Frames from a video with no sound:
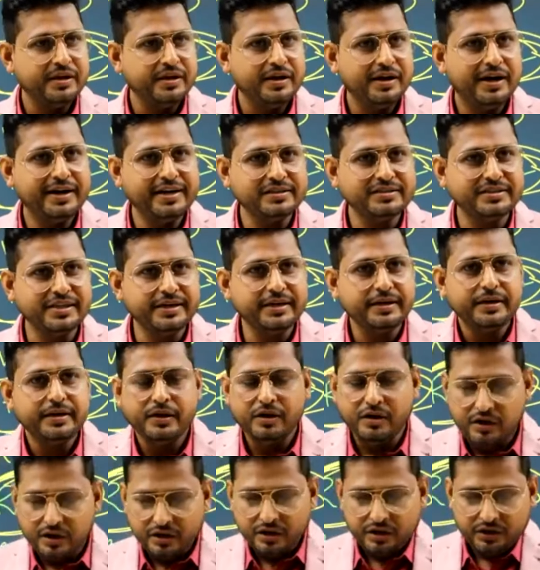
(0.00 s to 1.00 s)
Understand?
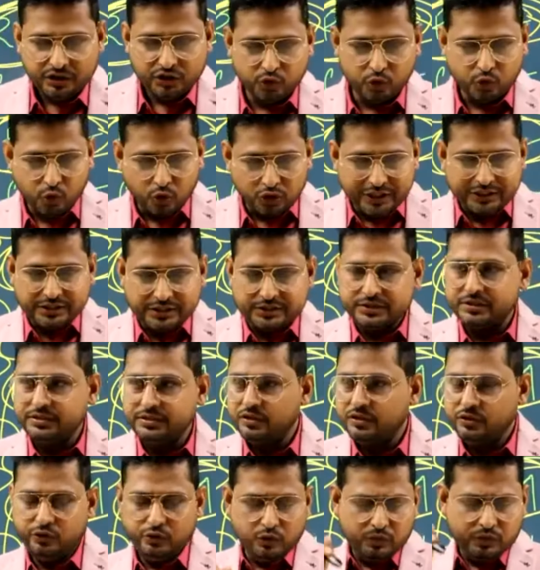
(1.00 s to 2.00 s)
You do this,
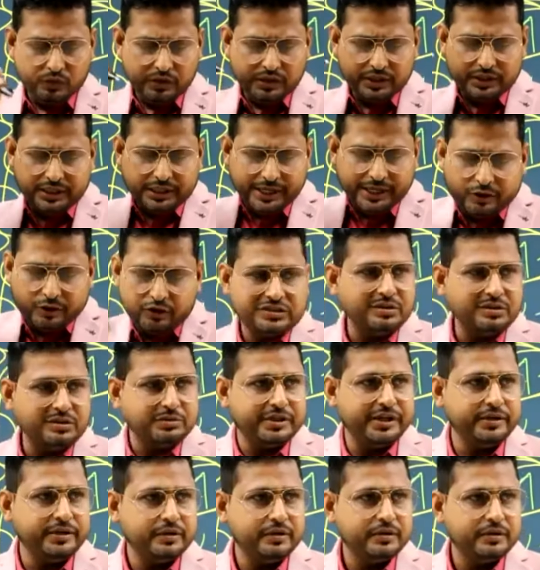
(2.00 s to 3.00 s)
you click on
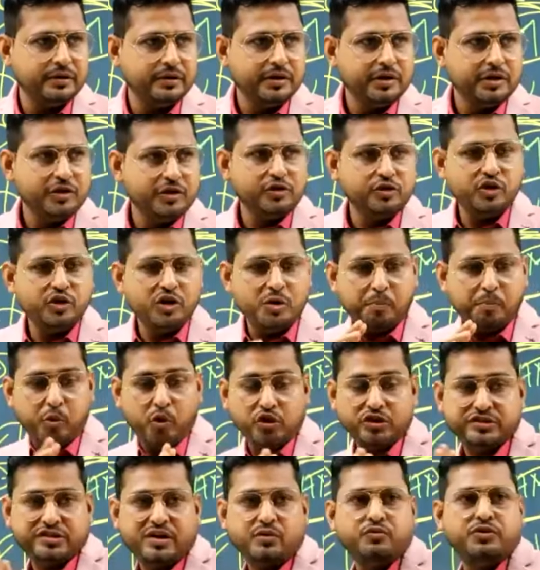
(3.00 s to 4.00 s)
something, your
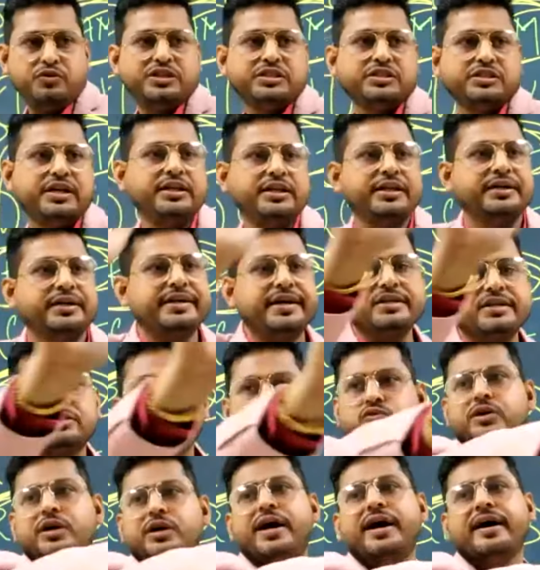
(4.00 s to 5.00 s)
processor will send the task to the
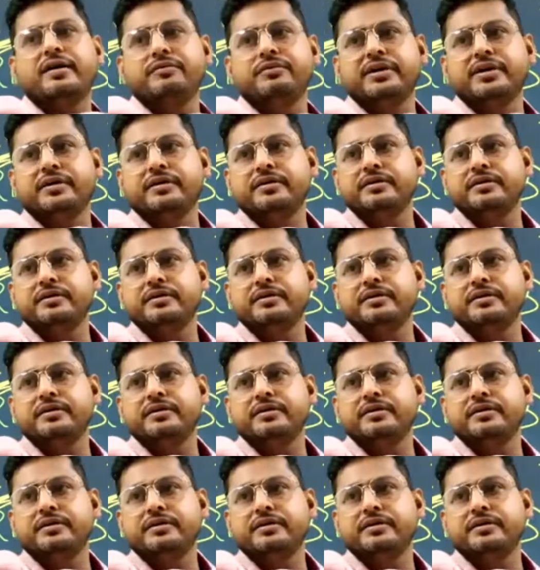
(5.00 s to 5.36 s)
hardware.